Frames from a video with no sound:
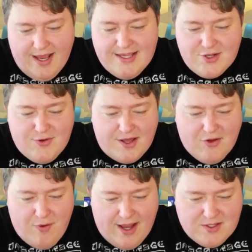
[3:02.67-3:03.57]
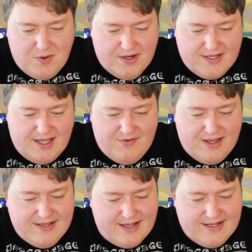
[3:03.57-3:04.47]
I guess I'll try the grass one to see if
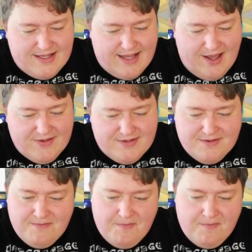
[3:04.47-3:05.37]
he says anything else.